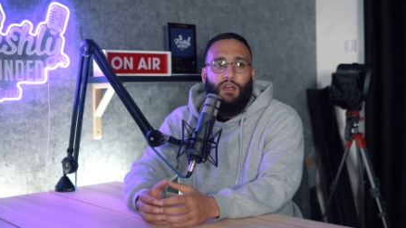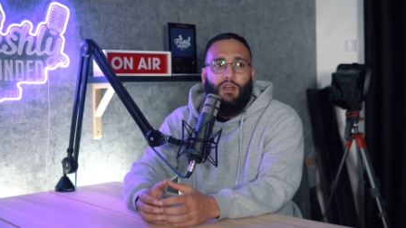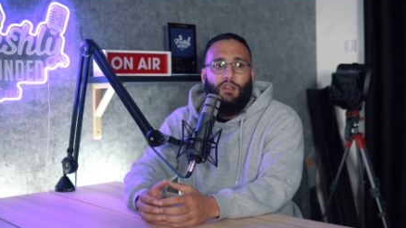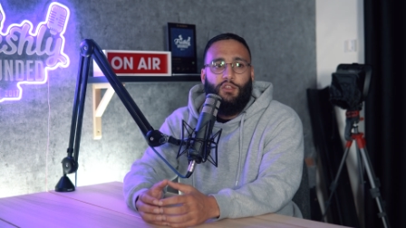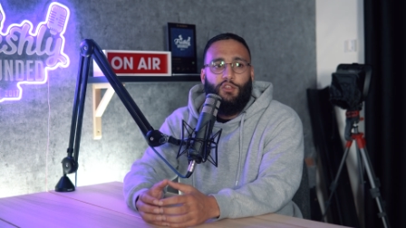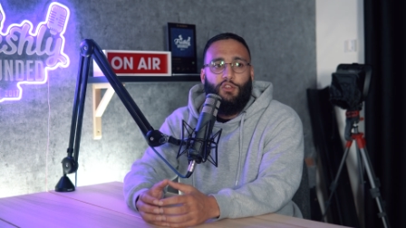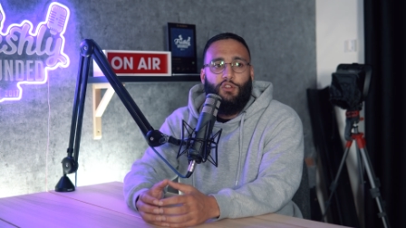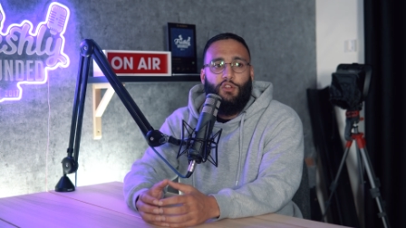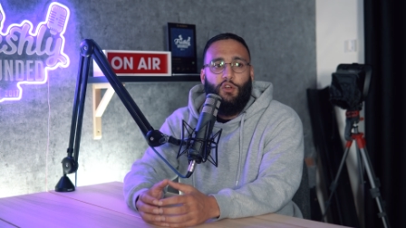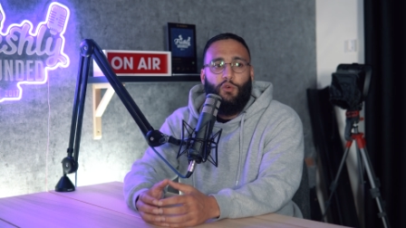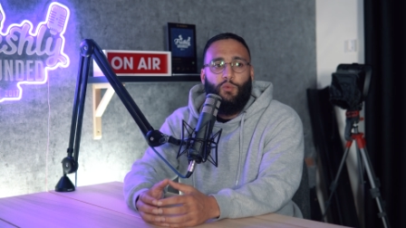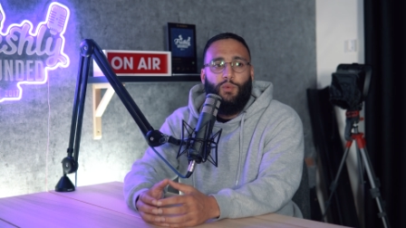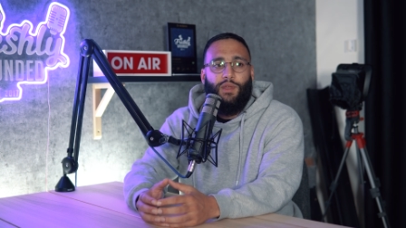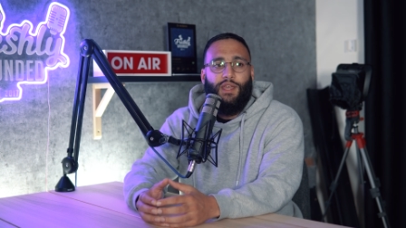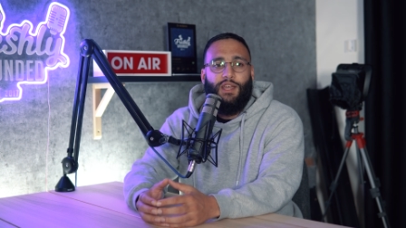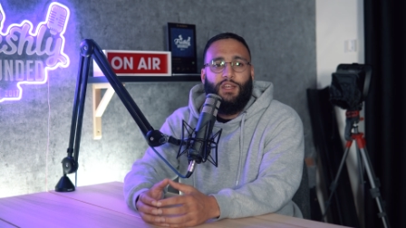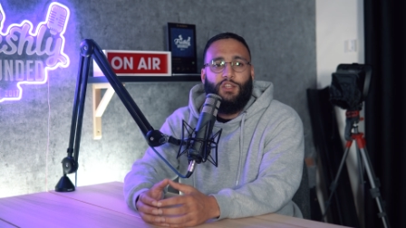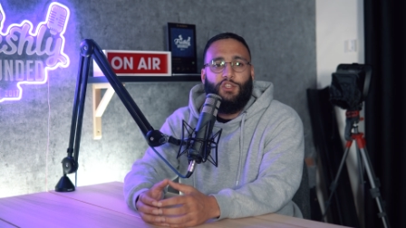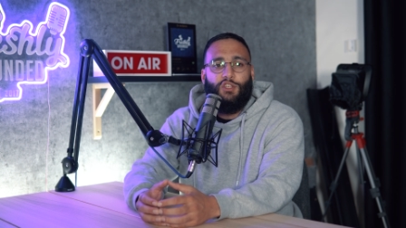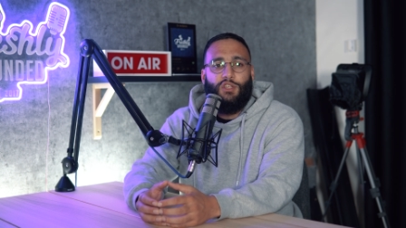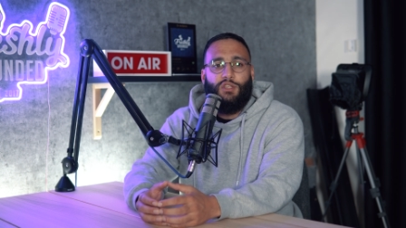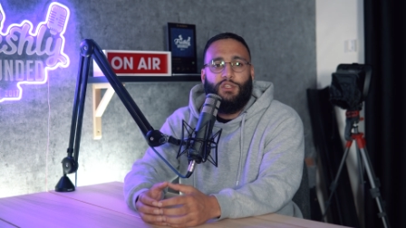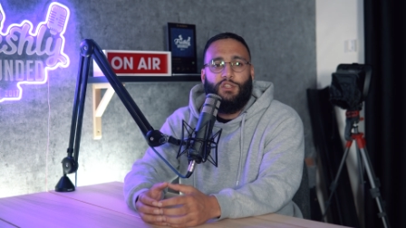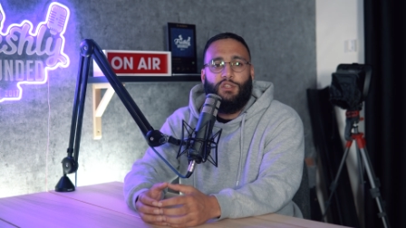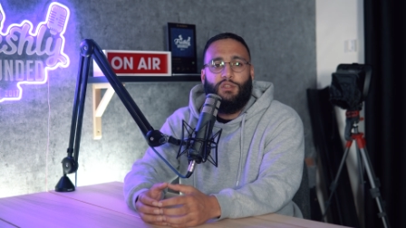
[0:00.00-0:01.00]
you know we can
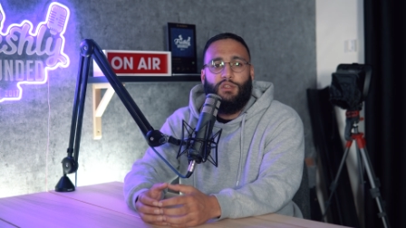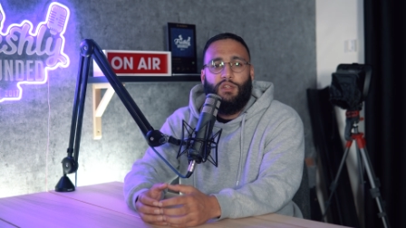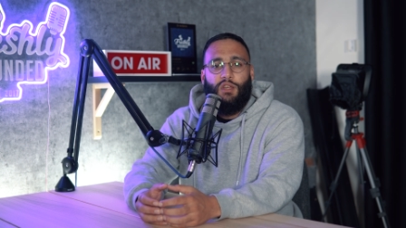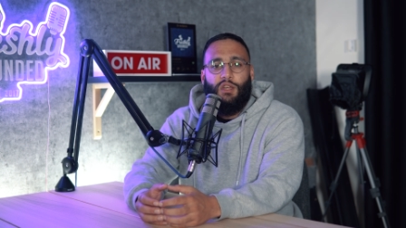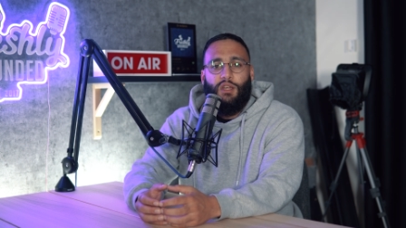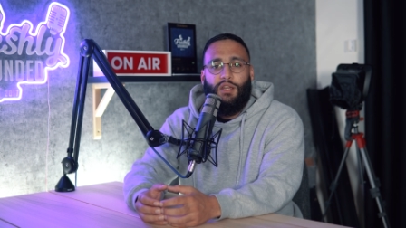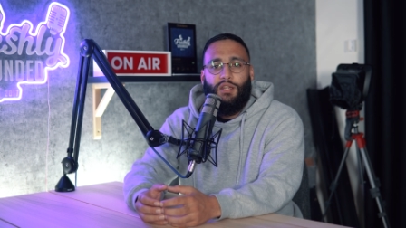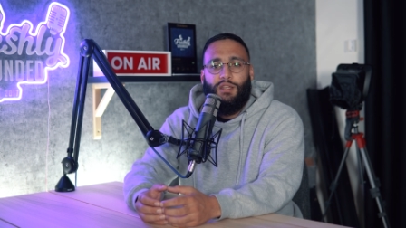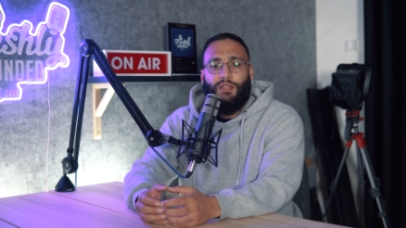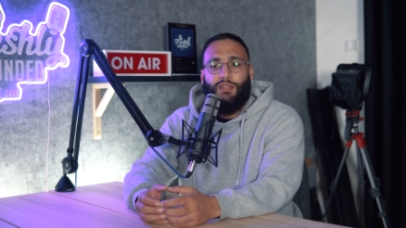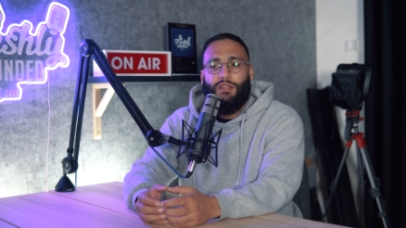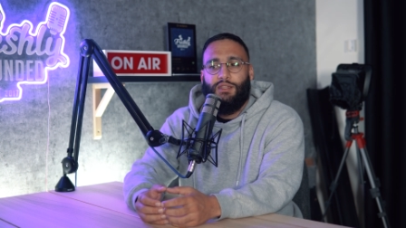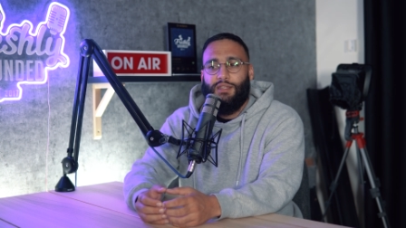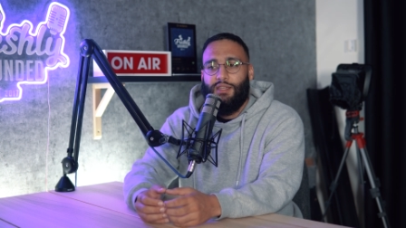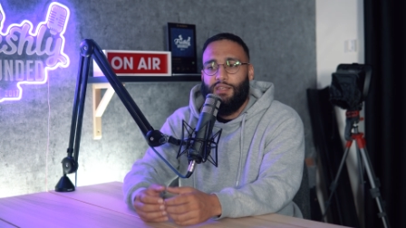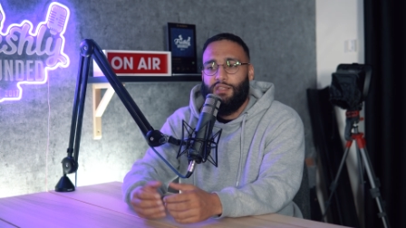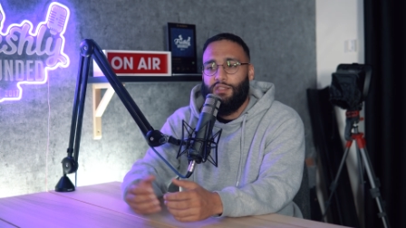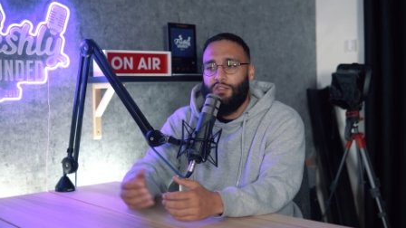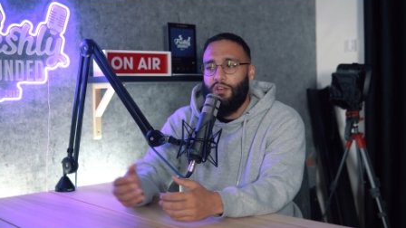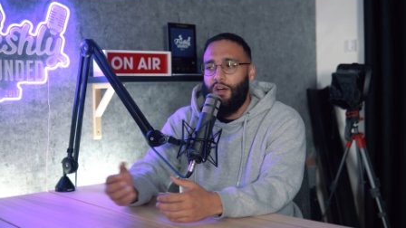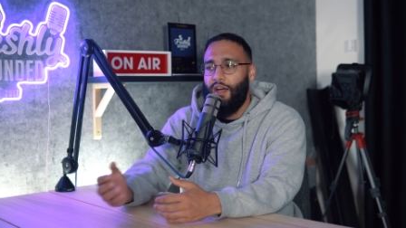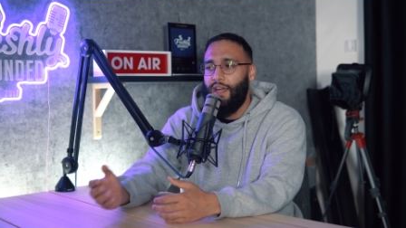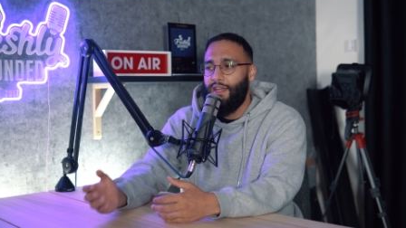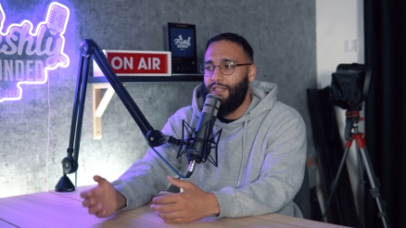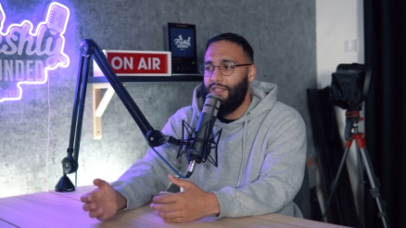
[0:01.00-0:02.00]
just
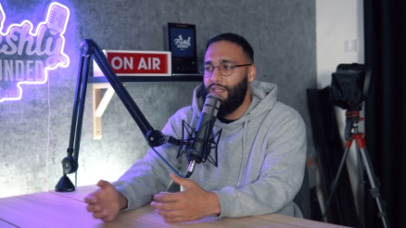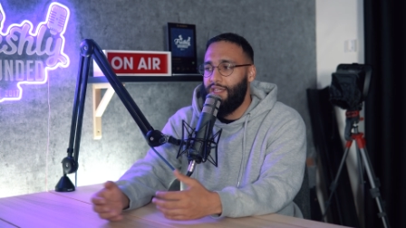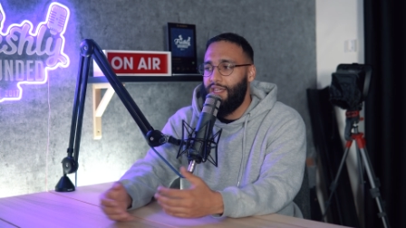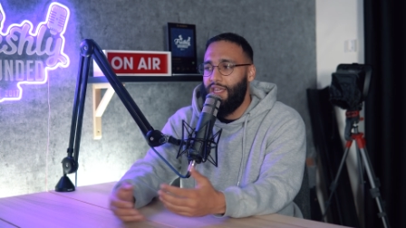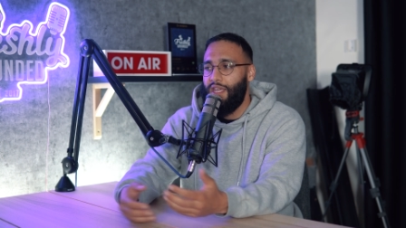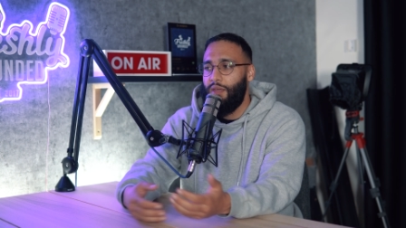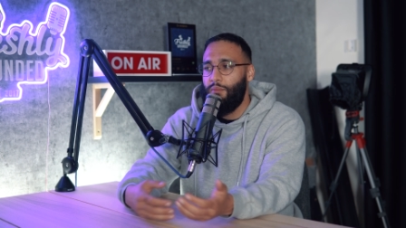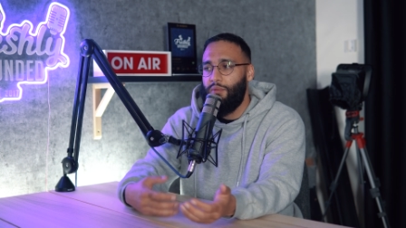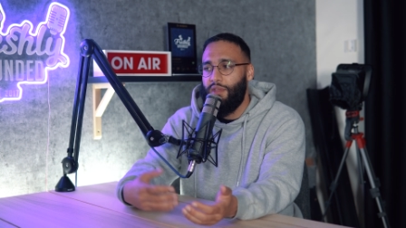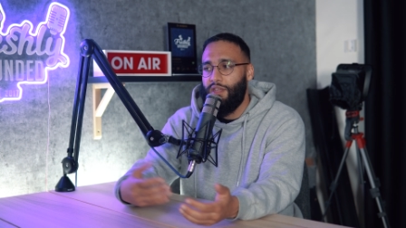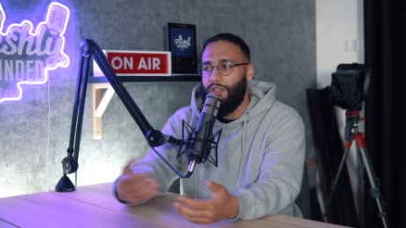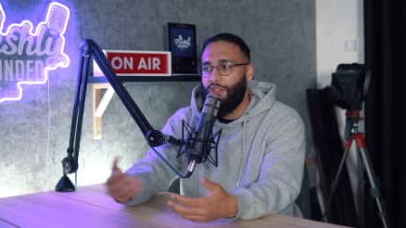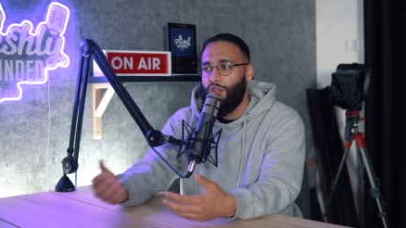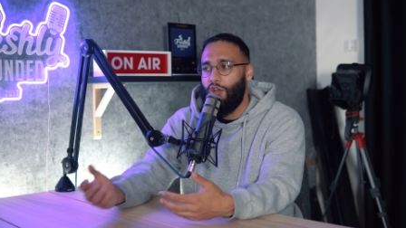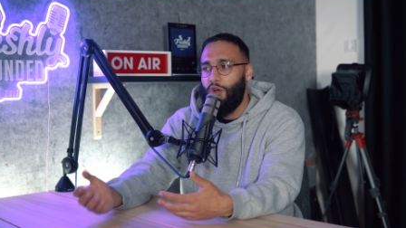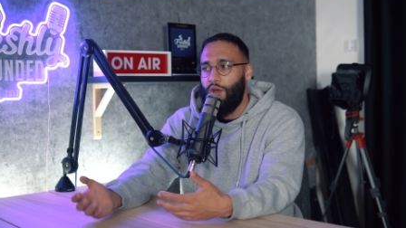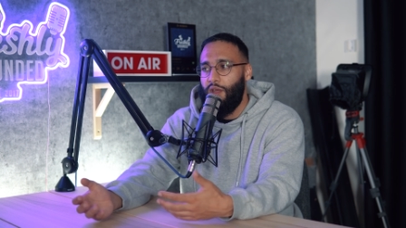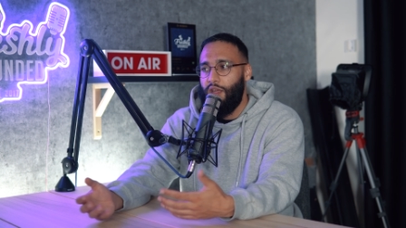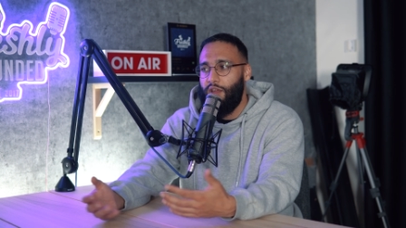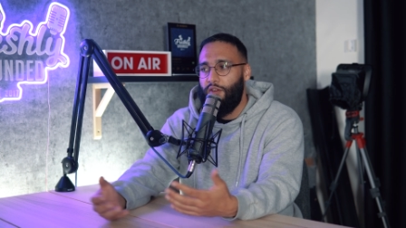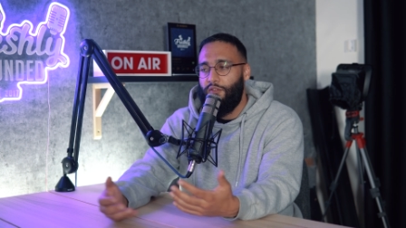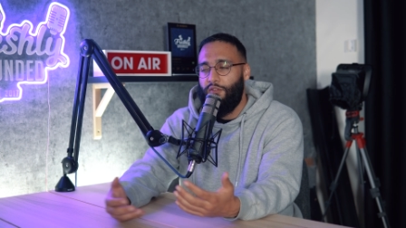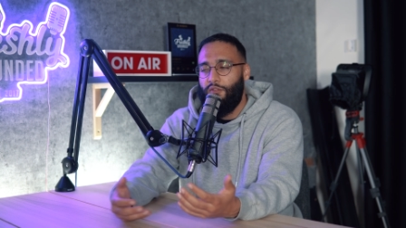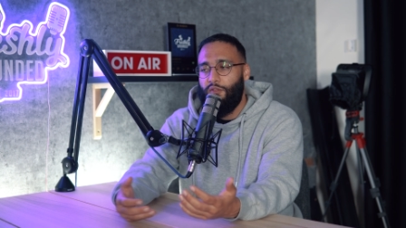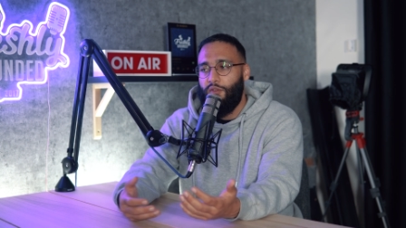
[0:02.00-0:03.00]
decide to keep things
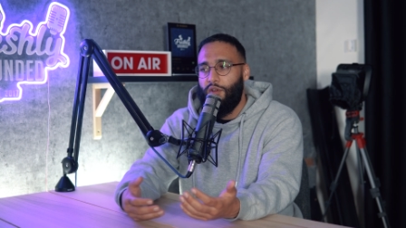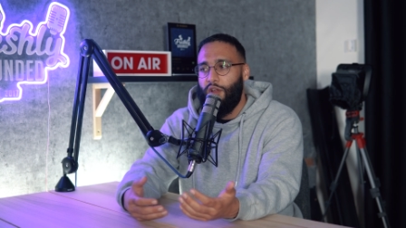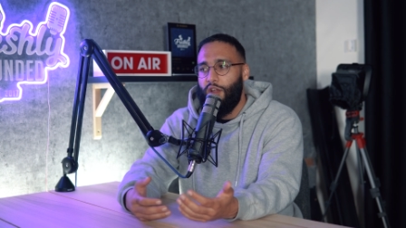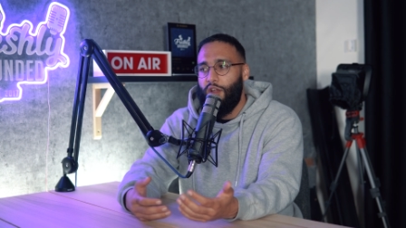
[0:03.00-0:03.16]
going